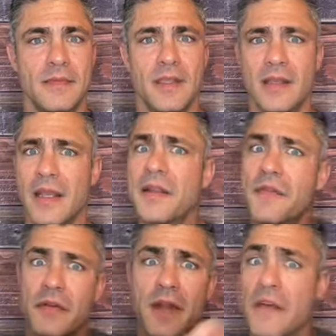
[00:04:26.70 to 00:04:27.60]
Again, if
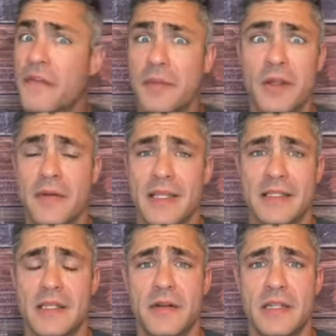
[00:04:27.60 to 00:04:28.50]
you're not familiar with that
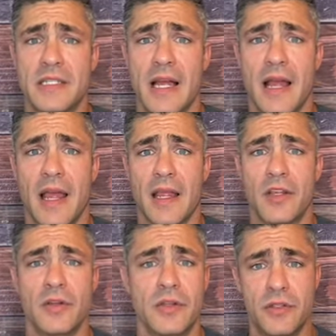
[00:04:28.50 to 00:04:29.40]
series, I, I
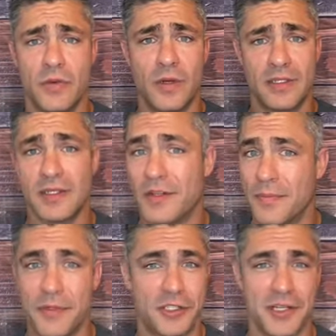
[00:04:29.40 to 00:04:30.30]
couldn't do one single
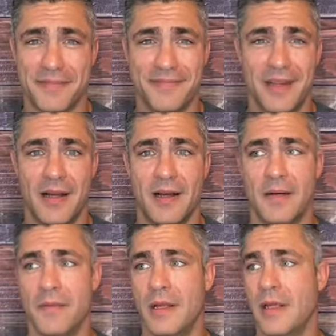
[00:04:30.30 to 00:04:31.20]
push-up.
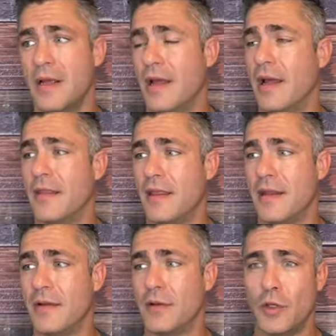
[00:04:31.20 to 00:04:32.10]
Um, and
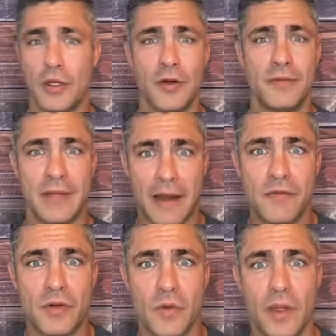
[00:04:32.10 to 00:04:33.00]
then, you know,
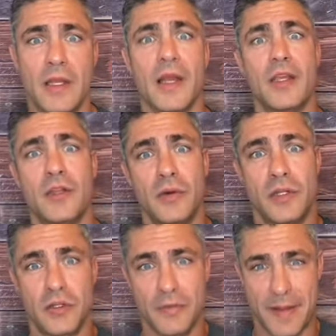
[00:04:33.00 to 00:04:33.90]
after a week, I could do a
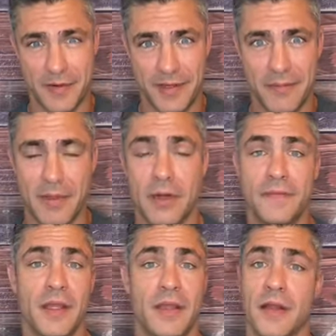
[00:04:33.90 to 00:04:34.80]
two pound dumbbell.
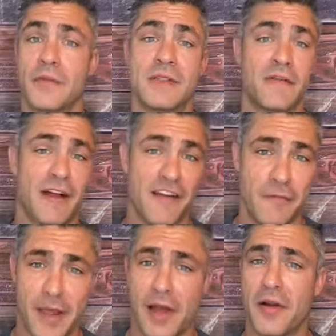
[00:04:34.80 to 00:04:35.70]
And then it was a five
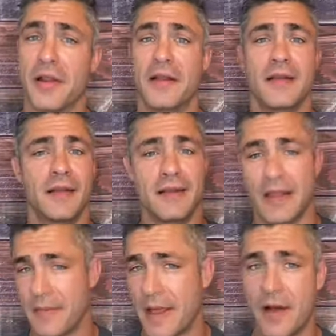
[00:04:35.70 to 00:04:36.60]
pound and a
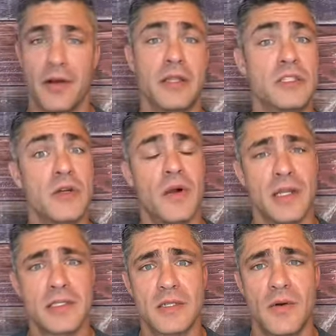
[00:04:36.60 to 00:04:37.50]
10 pound and so on
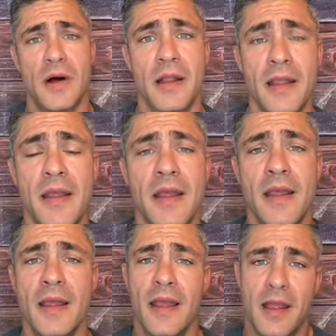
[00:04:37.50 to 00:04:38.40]
and so on
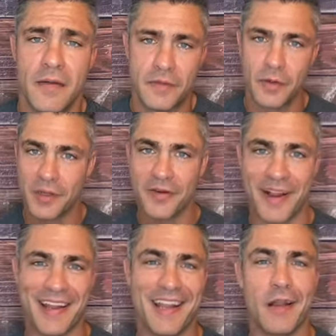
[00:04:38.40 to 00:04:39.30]
and I'm doing
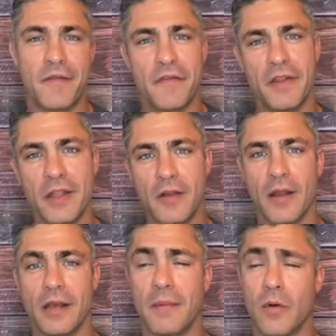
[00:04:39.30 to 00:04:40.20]
great and I'm feeling
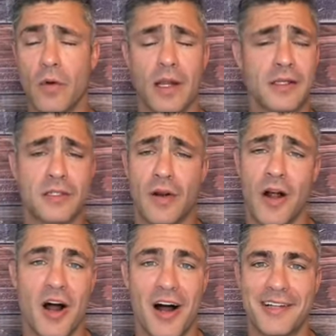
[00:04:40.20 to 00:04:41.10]
great and my workouts are
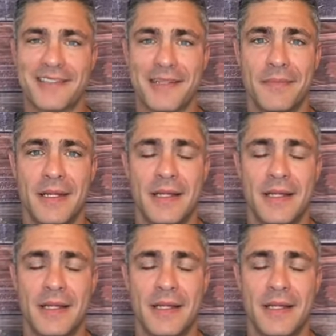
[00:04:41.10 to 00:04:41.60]
awesome.